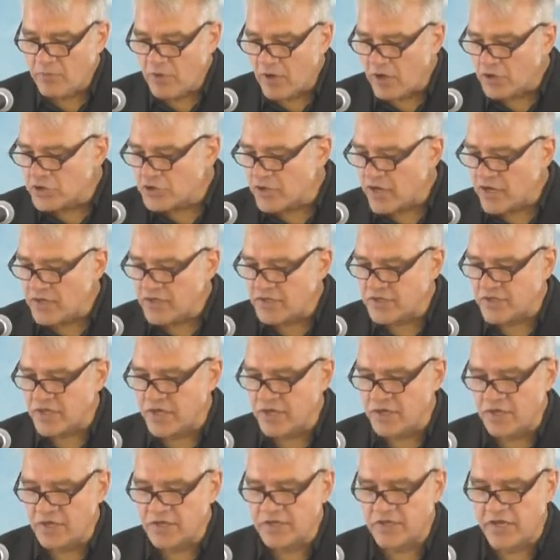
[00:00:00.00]
Paul tried to
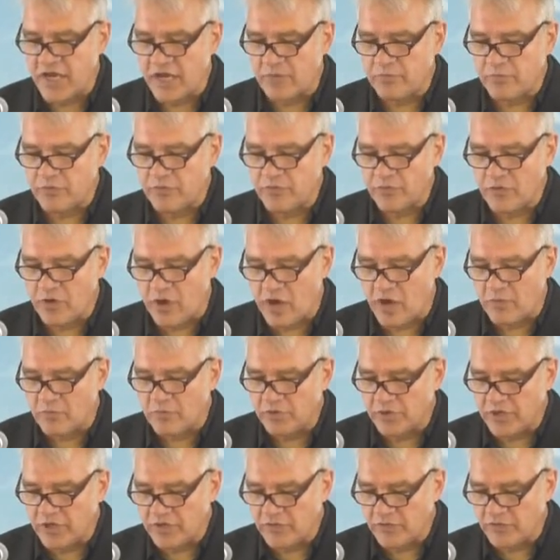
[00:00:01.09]
set an example for all
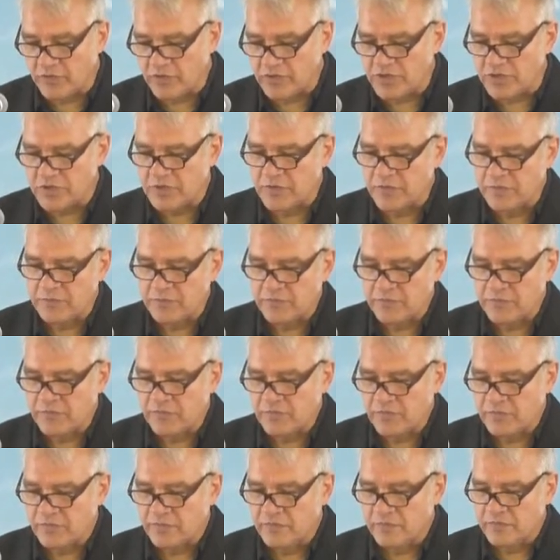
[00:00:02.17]
believers,
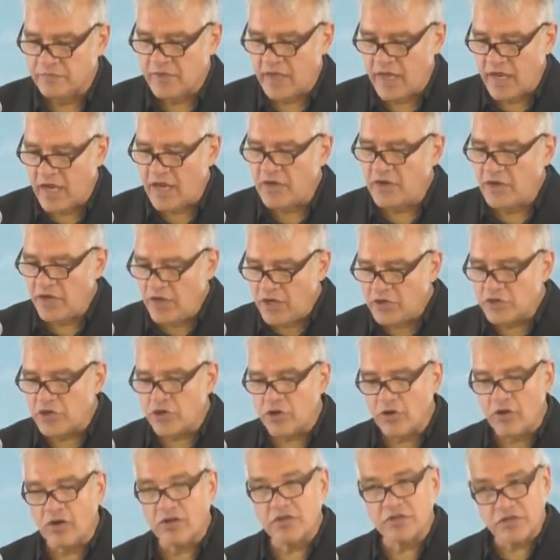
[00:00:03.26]
and he
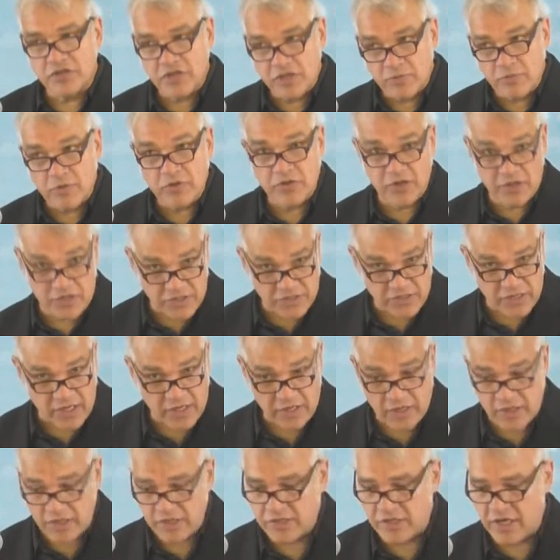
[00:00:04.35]
encouraged Timothy to
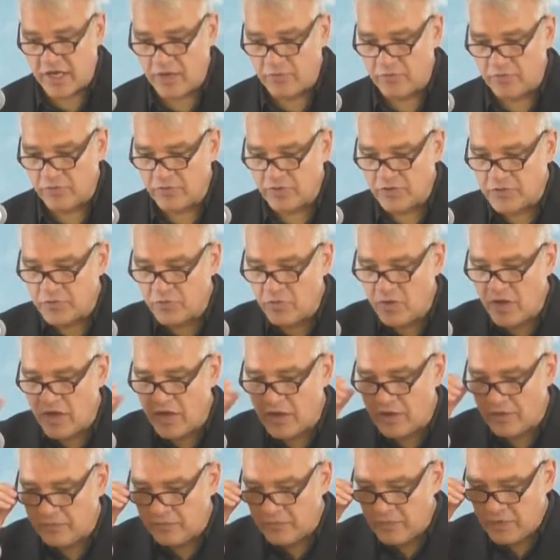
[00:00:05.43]
set an example as
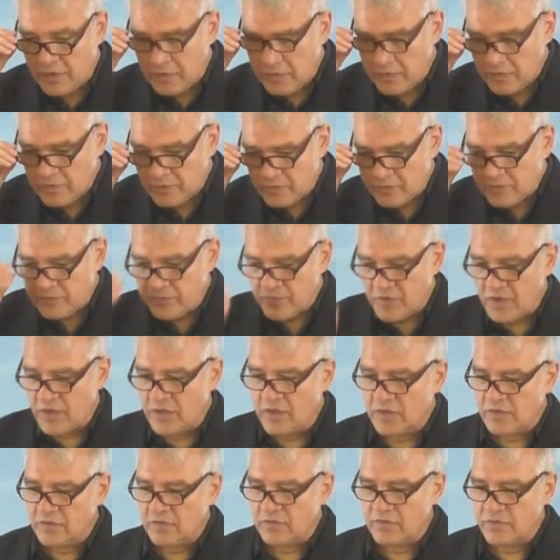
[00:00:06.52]
well.
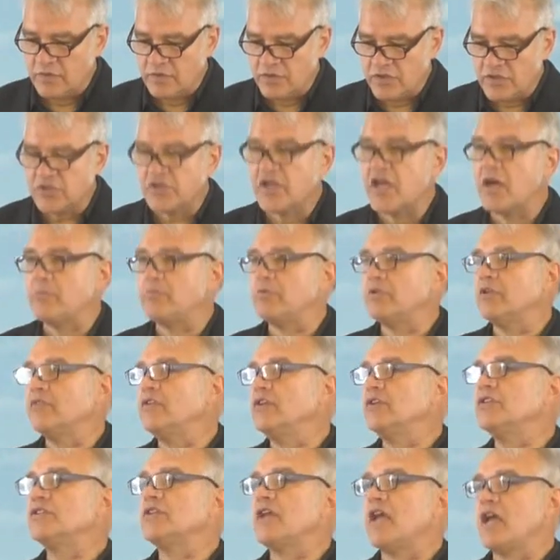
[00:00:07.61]
Just a couple
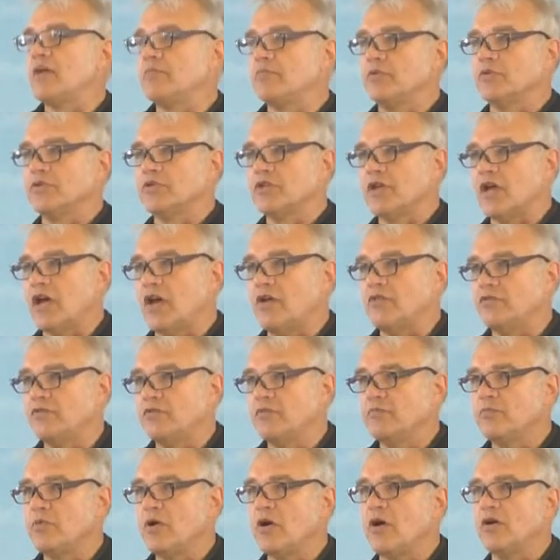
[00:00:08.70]
of examples
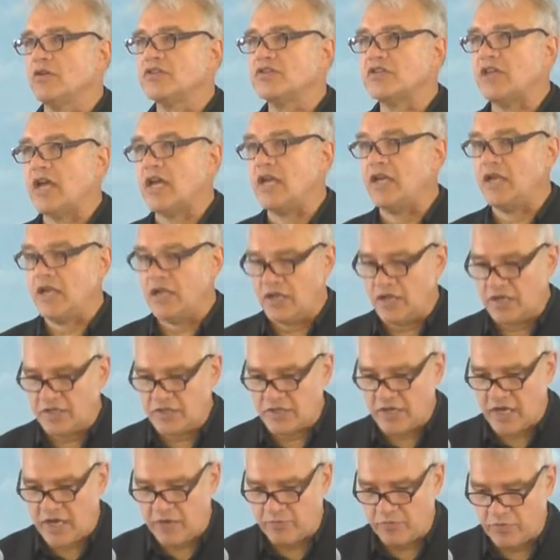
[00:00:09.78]
of Paul setting an
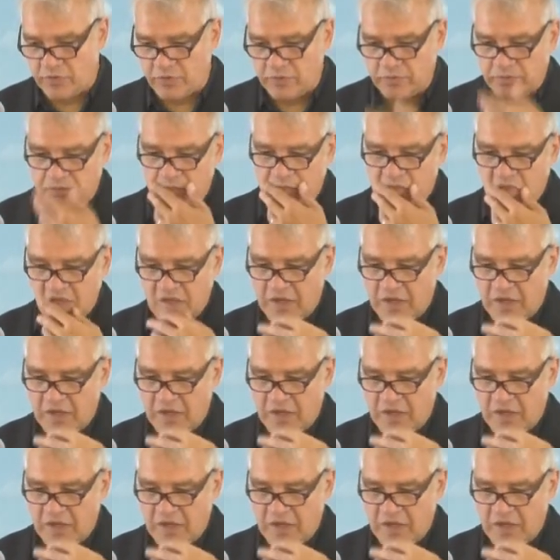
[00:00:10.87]
example.